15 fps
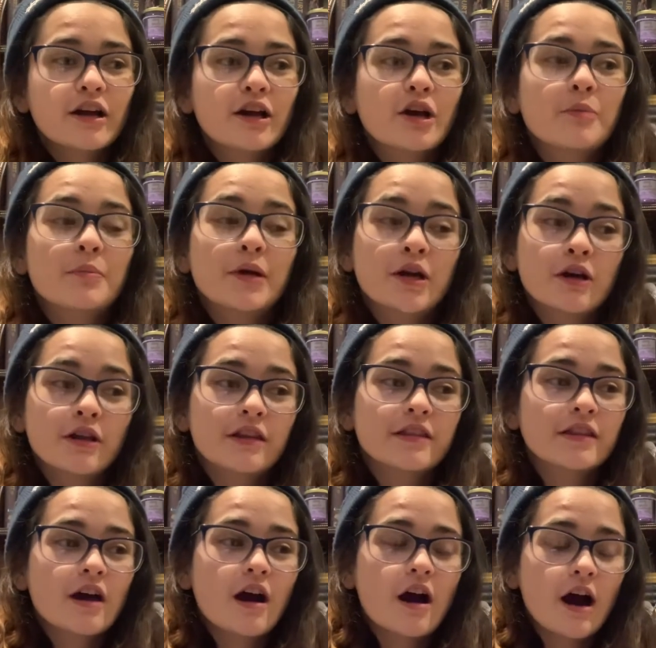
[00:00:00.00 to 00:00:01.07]

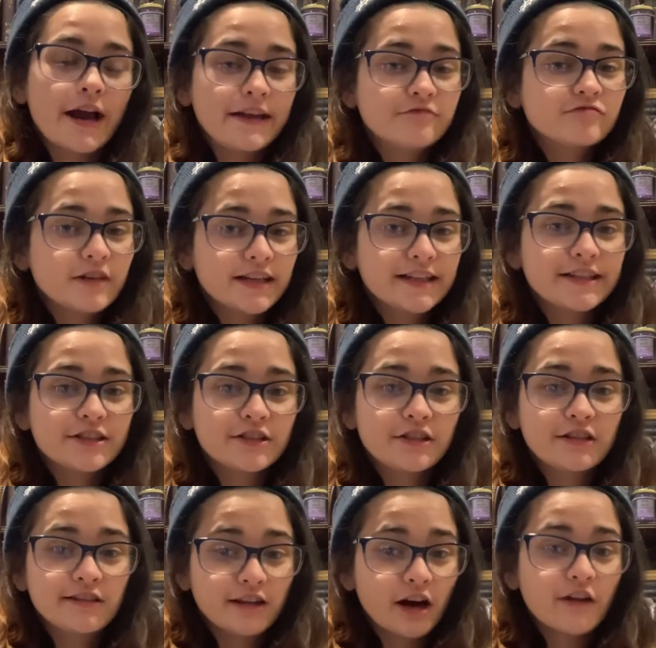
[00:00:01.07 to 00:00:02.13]
because I really
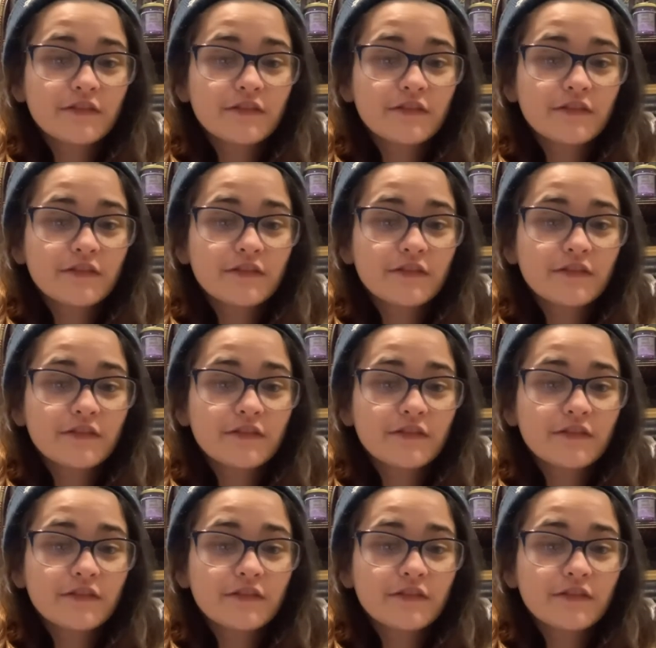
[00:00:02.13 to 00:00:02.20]
love